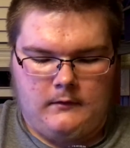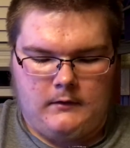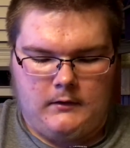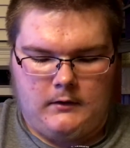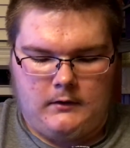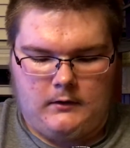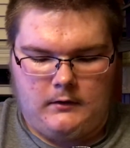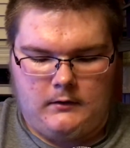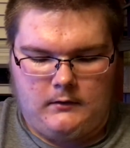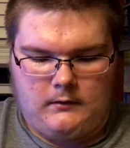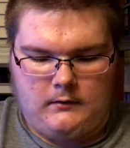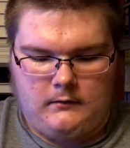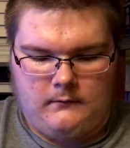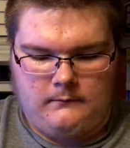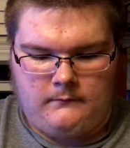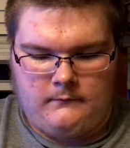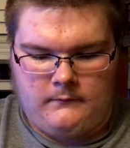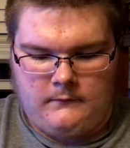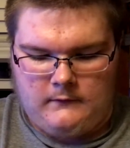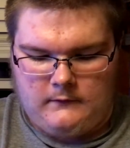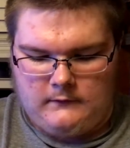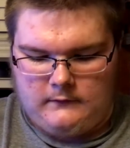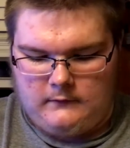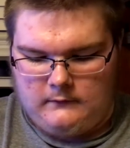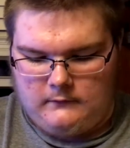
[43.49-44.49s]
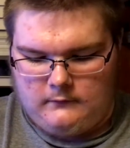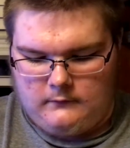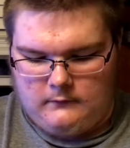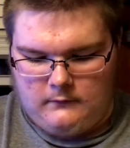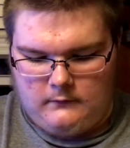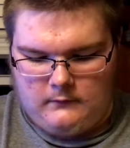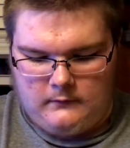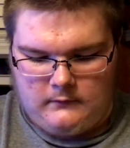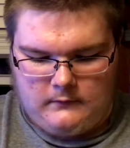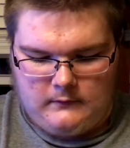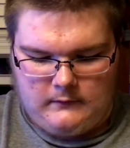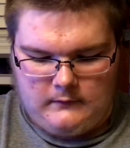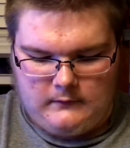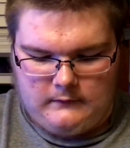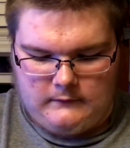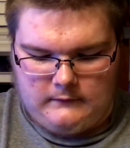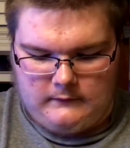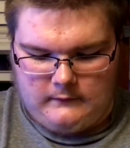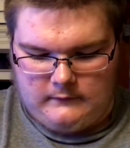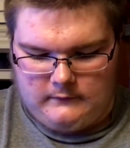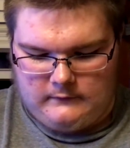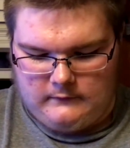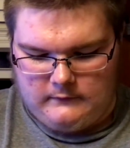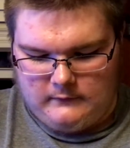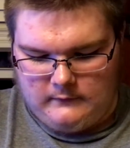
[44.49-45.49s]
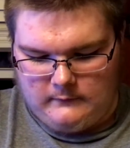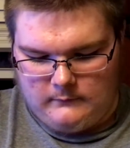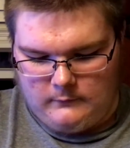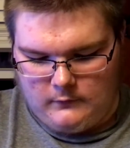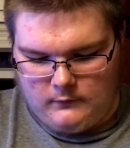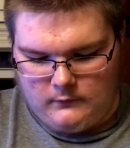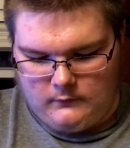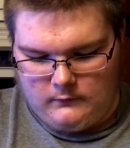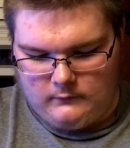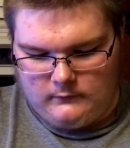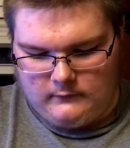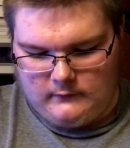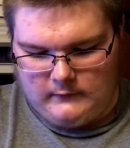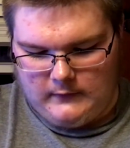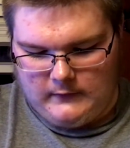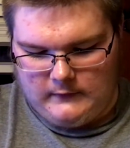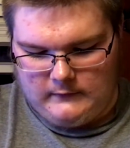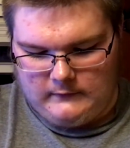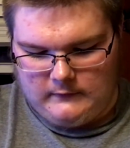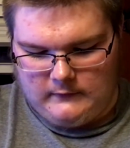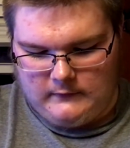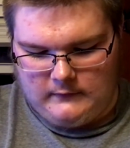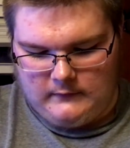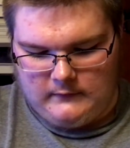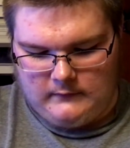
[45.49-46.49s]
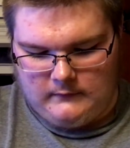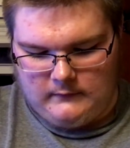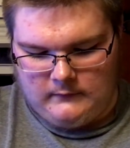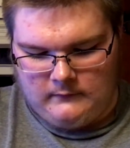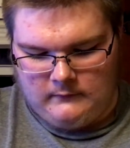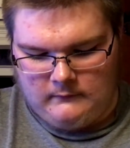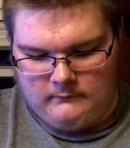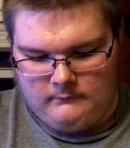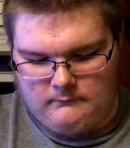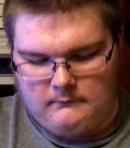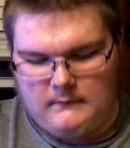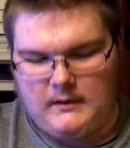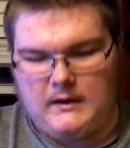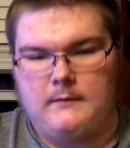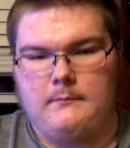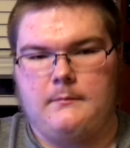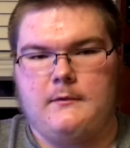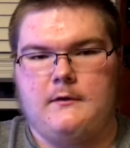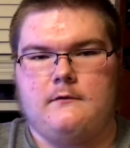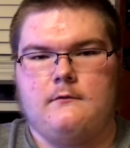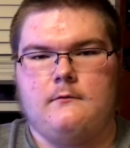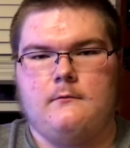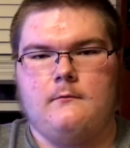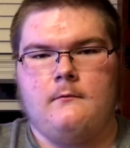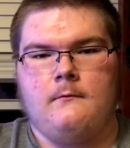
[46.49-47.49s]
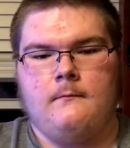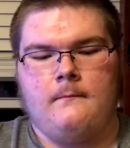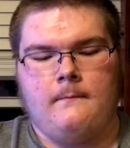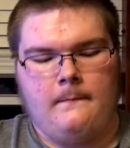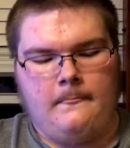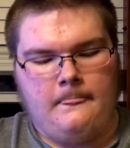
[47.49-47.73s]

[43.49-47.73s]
The sensor is a CMOS 18 megapixel.